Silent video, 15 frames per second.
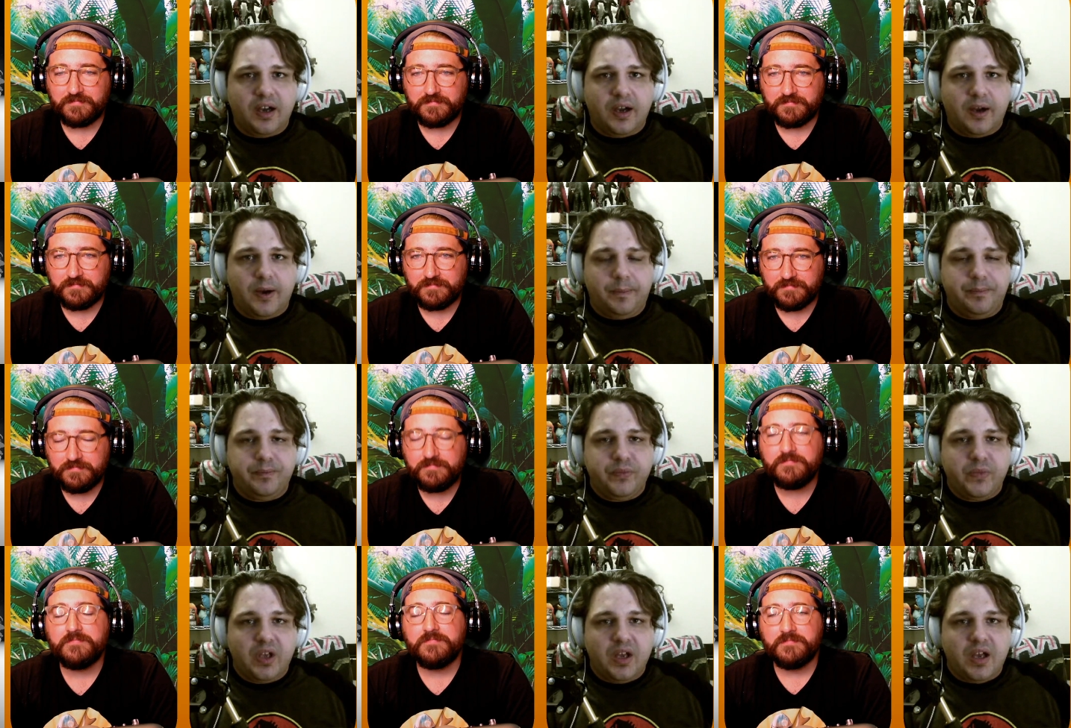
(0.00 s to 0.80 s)

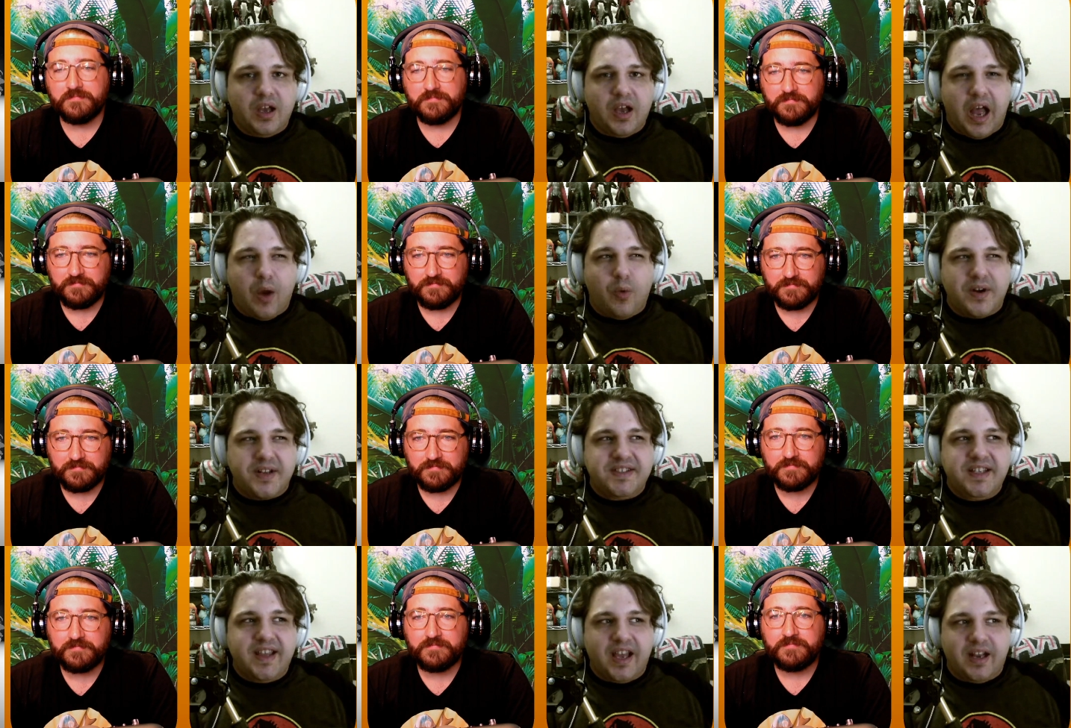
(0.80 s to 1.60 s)
Speaker 1: Um, mm-hmm. I want
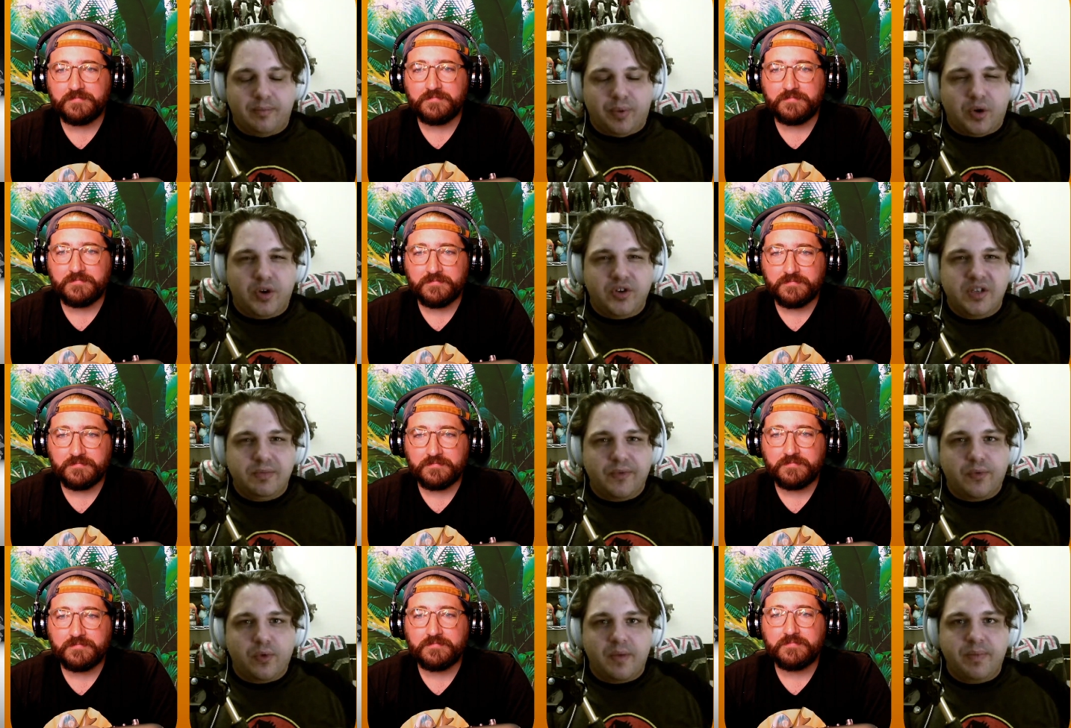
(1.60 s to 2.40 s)
to see that in
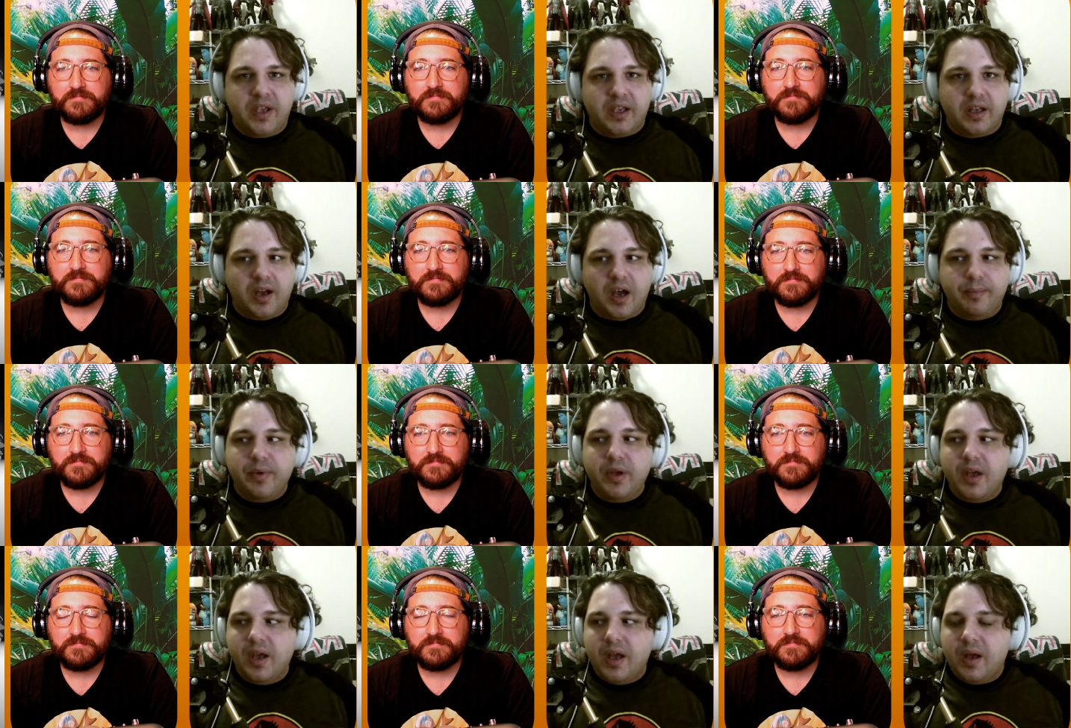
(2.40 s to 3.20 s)
person before I pick it
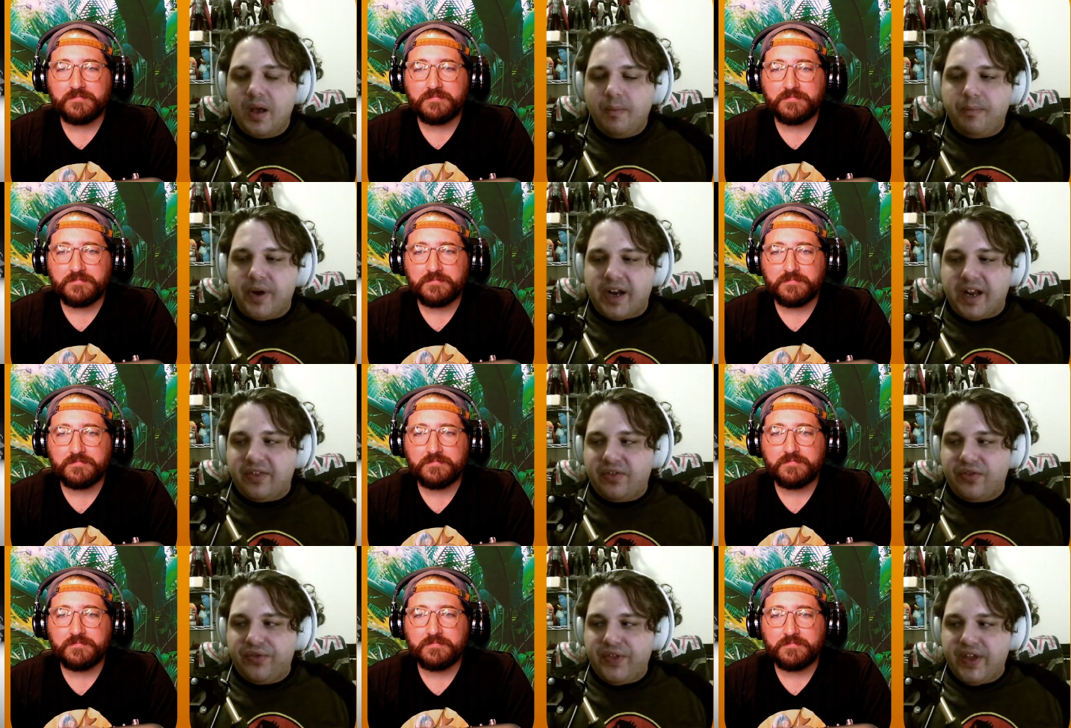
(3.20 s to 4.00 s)
up, but I
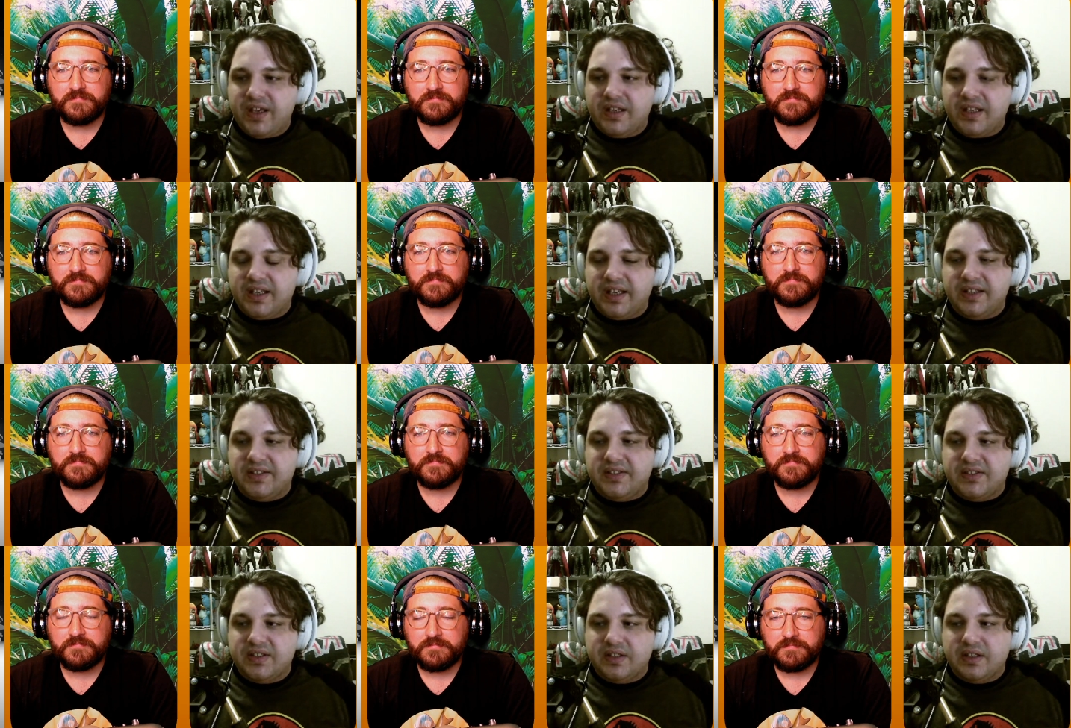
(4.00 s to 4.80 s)
think
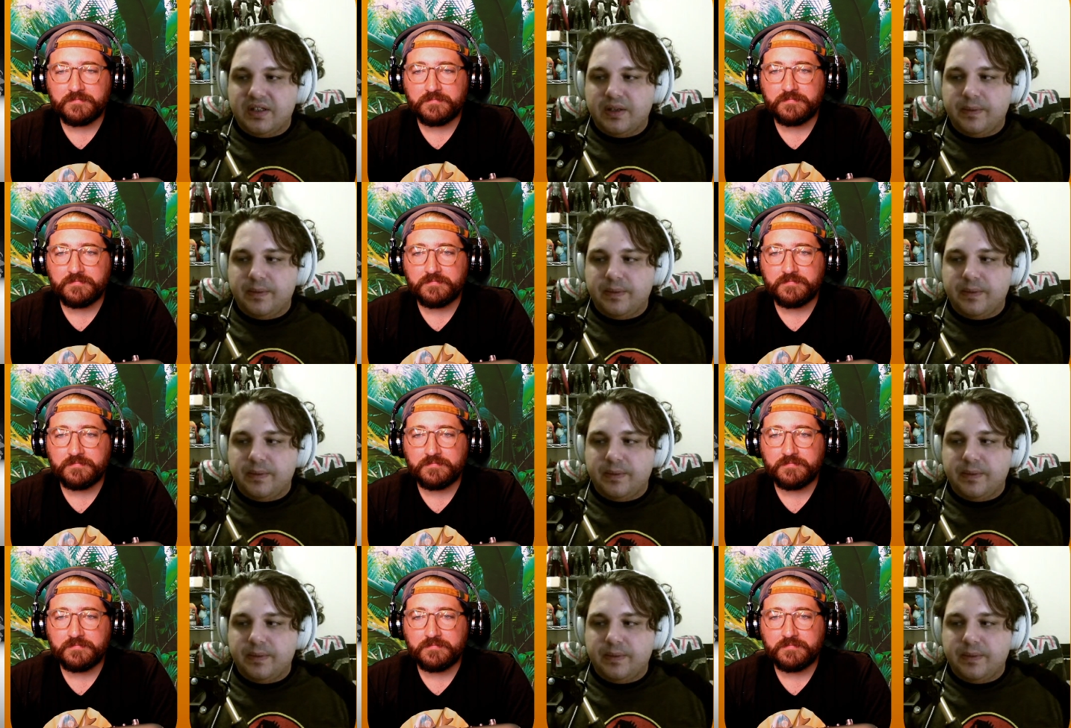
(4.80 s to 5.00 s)
it's.